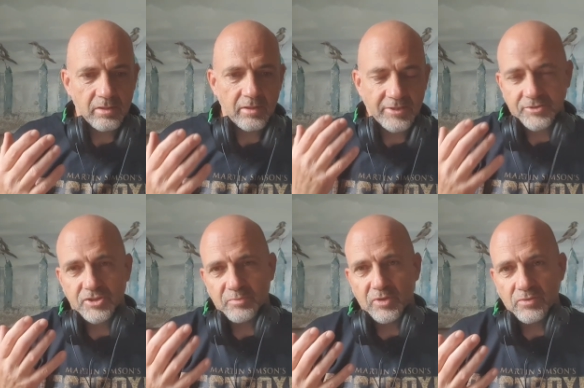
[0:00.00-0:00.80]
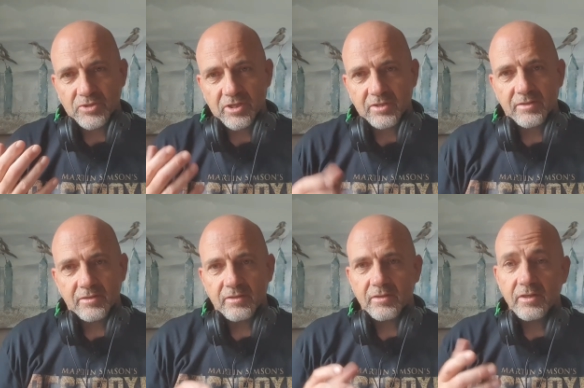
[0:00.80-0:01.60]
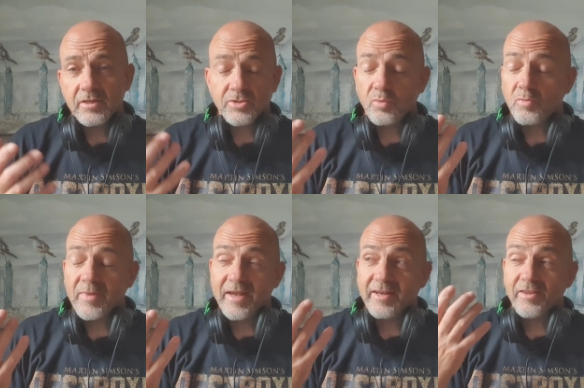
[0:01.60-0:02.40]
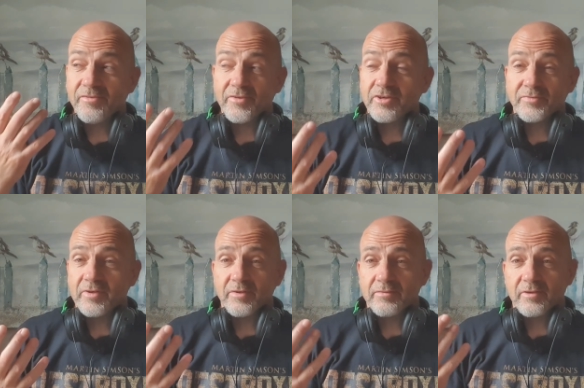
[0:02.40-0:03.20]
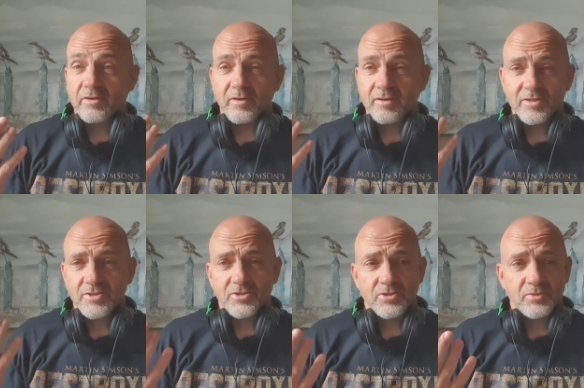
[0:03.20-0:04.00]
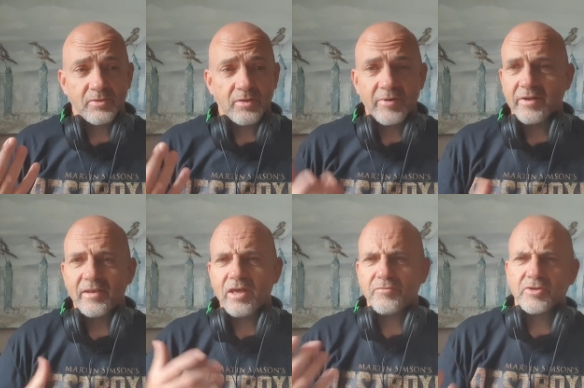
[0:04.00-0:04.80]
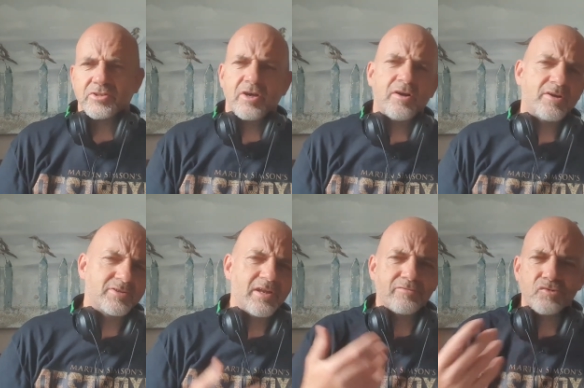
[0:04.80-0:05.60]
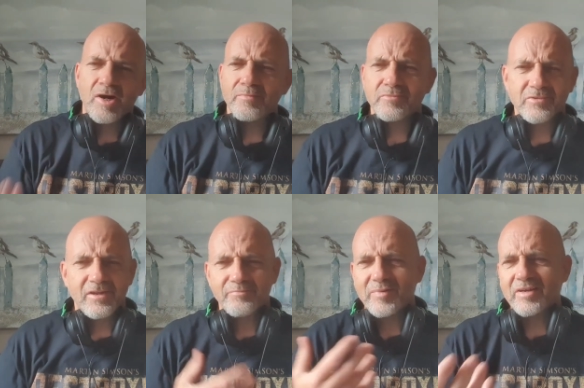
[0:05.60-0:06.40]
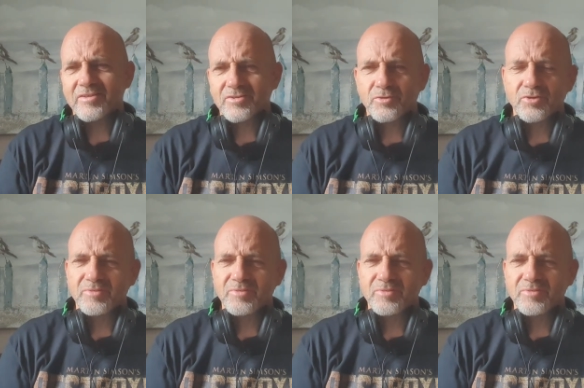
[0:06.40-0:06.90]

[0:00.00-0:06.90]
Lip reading: listen to music, it's automatically the first thing I listen to. I mean, I love guitars, I love drums, I love bass, not